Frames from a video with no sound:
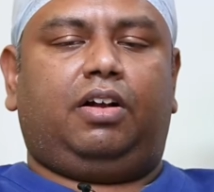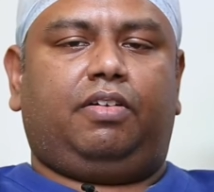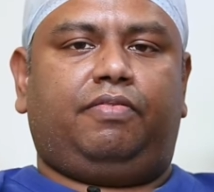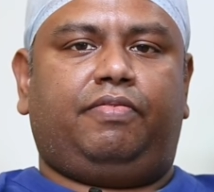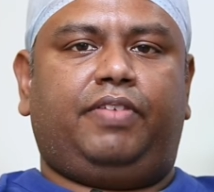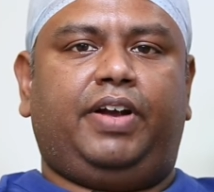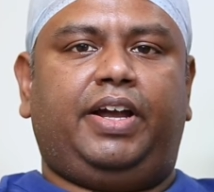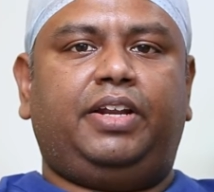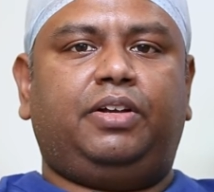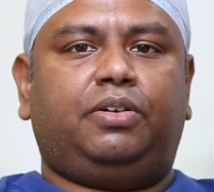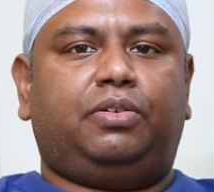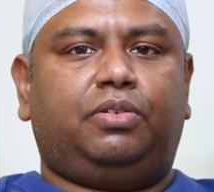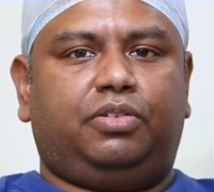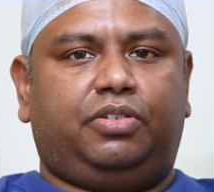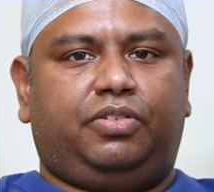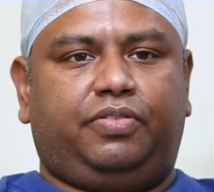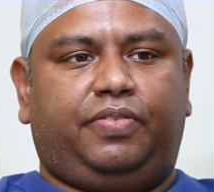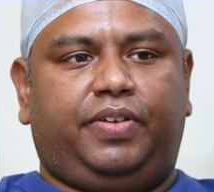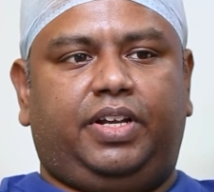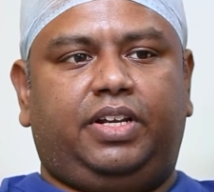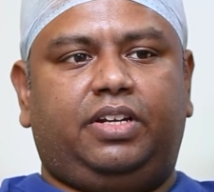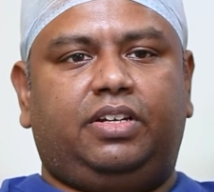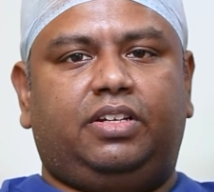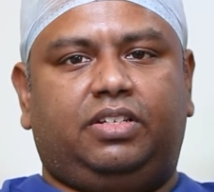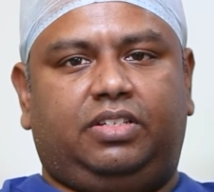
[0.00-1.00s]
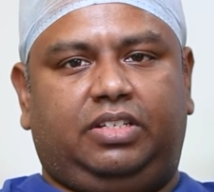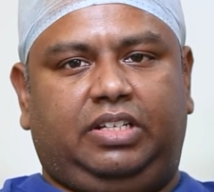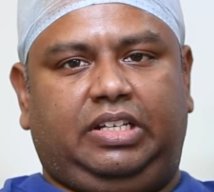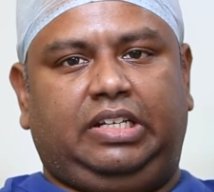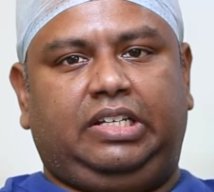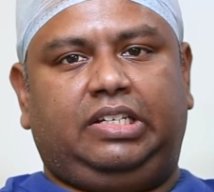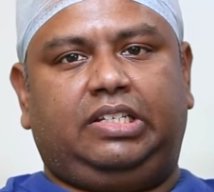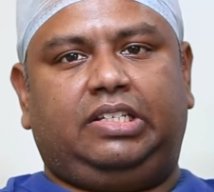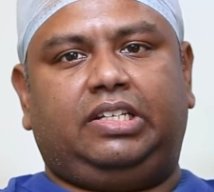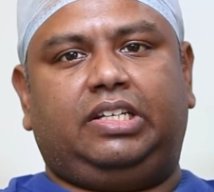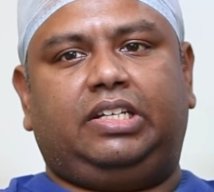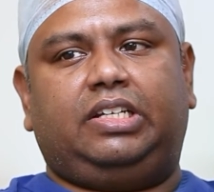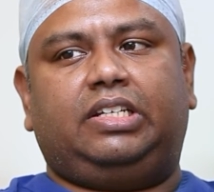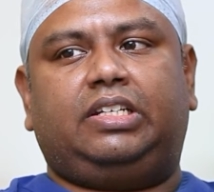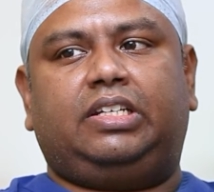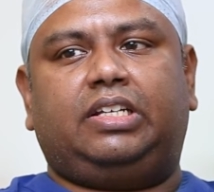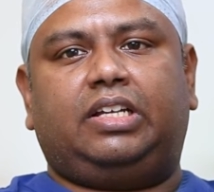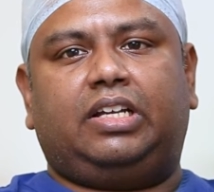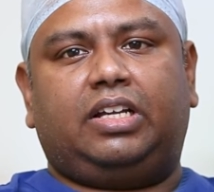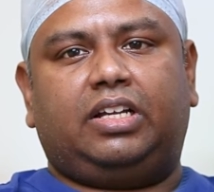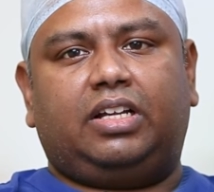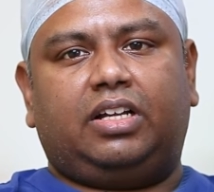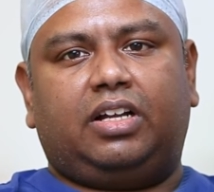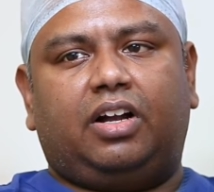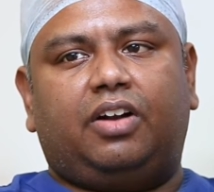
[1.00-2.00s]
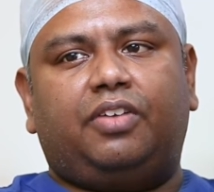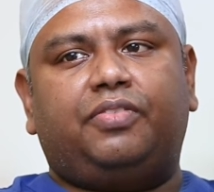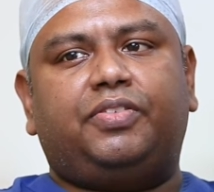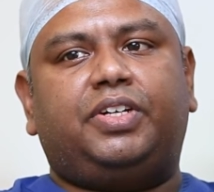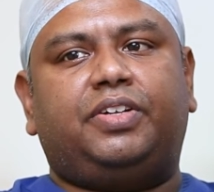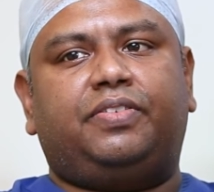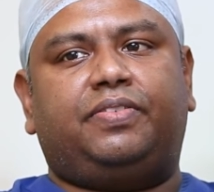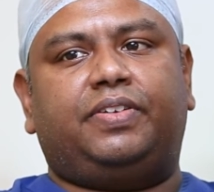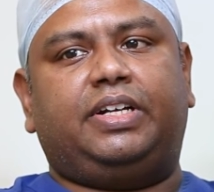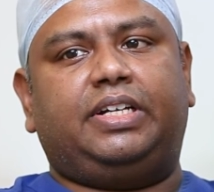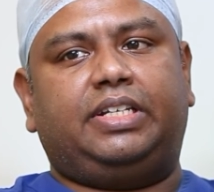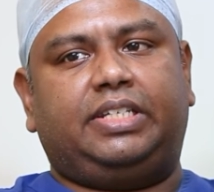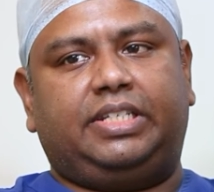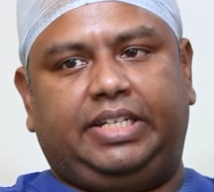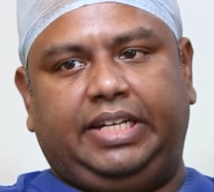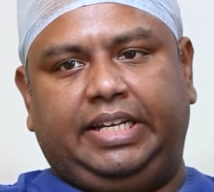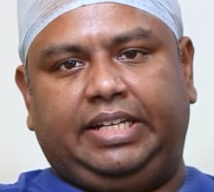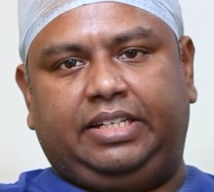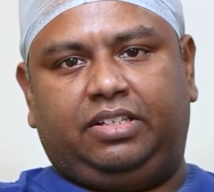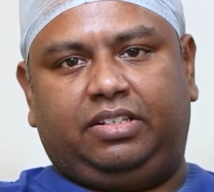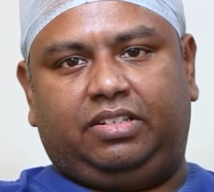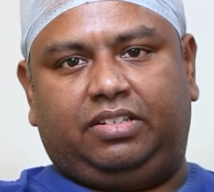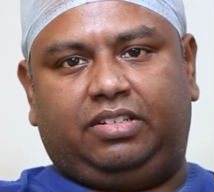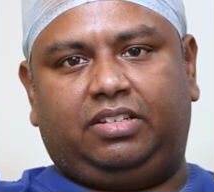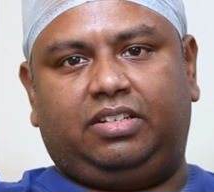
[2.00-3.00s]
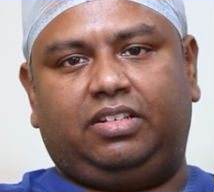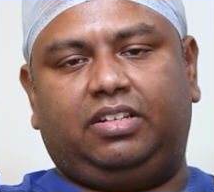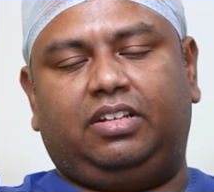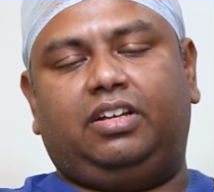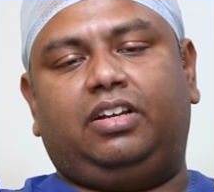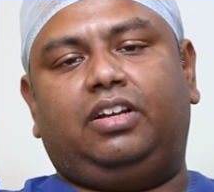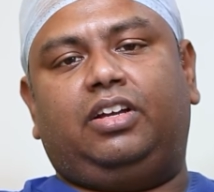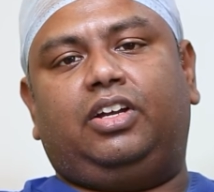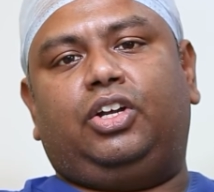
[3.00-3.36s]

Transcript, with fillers: Varicose vein disease is of different stages.